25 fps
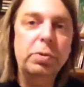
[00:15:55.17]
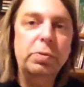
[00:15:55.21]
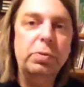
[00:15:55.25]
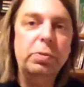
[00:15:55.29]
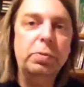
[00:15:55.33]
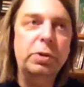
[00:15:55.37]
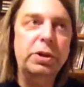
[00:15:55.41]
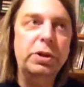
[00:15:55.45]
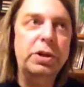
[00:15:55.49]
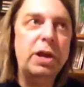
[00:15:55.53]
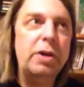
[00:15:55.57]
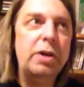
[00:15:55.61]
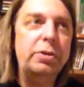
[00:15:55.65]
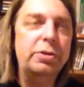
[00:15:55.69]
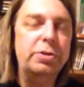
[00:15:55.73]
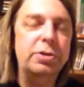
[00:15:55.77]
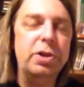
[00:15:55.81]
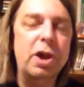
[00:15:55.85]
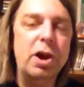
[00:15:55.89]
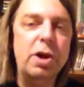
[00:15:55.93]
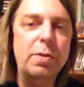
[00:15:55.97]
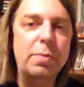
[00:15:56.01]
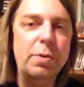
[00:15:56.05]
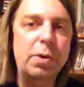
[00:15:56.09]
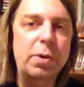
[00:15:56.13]
Without an
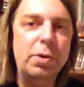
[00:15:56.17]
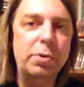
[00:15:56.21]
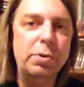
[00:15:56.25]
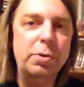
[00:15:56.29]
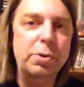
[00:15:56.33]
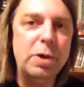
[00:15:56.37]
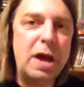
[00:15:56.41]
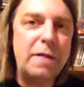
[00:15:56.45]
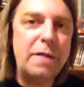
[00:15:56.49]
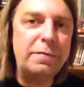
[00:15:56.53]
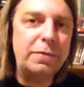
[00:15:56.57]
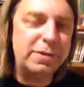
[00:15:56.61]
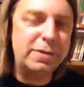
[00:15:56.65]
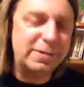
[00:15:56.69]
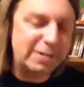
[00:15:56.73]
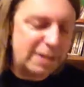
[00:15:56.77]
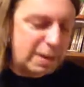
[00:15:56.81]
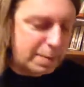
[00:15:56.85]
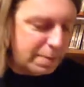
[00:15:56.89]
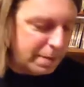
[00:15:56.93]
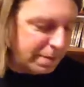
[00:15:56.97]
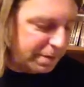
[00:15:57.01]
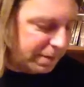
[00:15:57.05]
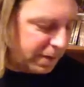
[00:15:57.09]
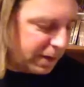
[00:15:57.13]
armor, you have the
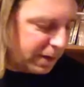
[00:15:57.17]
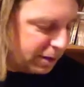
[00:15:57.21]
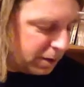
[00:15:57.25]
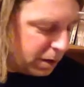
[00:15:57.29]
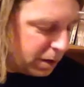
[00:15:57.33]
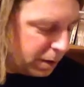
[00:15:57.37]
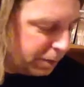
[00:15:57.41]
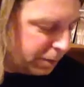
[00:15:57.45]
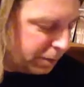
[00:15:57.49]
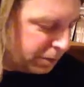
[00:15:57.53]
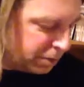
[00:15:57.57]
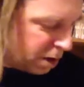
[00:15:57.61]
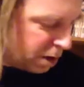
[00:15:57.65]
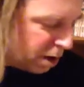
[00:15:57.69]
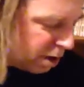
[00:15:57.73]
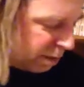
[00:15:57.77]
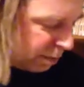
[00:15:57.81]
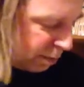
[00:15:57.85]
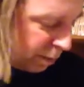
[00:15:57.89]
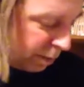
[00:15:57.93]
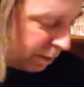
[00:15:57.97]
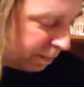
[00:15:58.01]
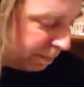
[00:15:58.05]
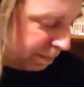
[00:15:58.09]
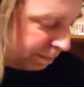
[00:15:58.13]
same effect of an
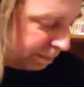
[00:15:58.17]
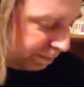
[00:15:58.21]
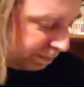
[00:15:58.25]
armor.